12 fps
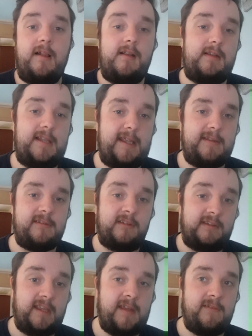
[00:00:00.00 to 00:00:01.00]

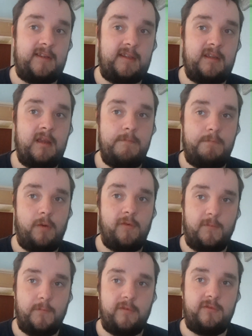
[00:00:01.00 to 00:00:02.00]
legendary
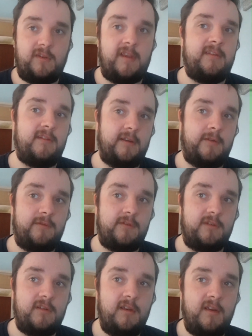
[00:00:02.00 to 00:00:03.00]
Pokemon Sundos,